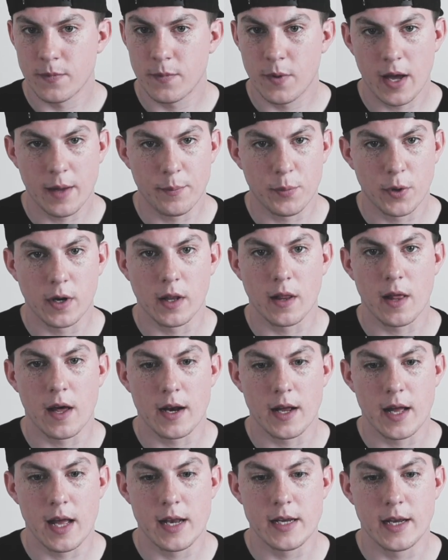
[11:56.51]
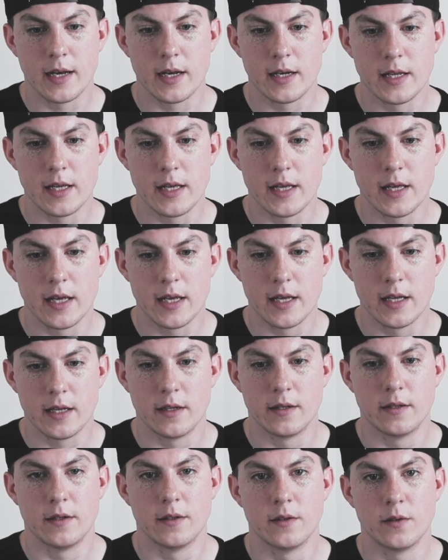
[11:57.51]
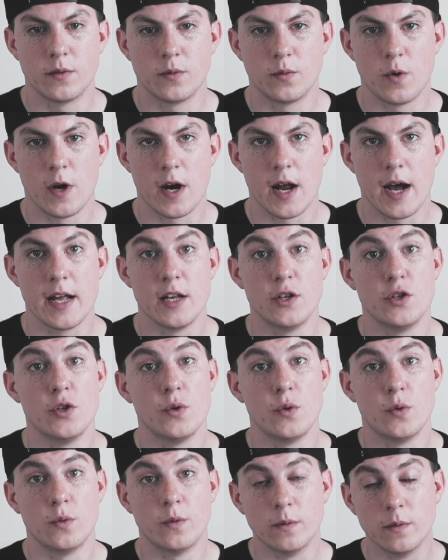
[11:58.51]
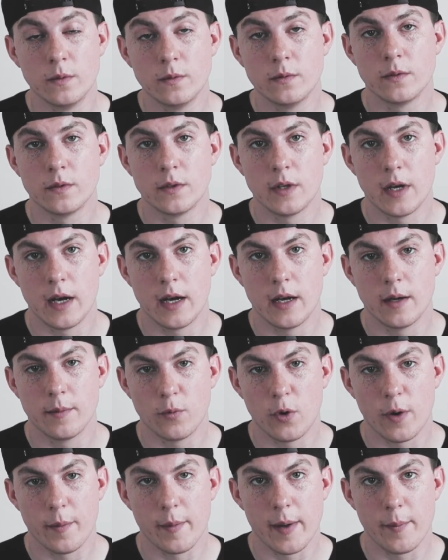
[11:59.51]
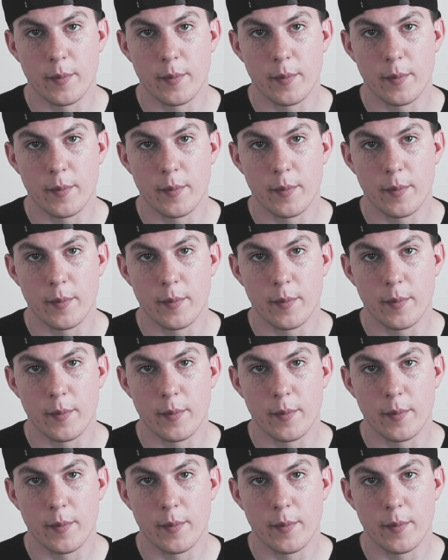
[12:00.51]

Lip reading: I put a lot of identity in what I do, what my